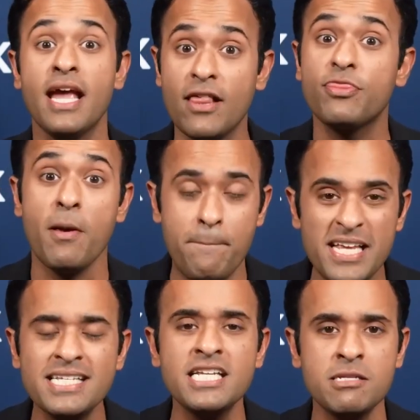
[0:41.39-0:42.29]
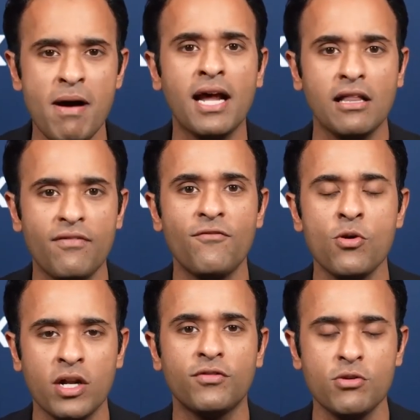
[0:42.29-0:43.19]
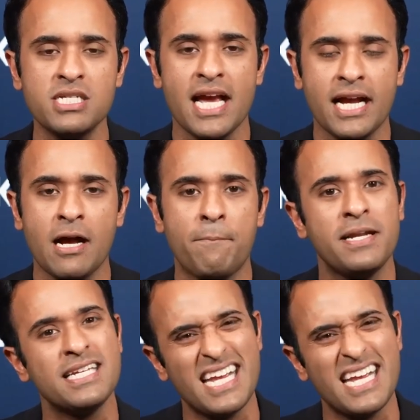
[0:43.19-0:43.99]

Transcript: the business model of every one of those tech companies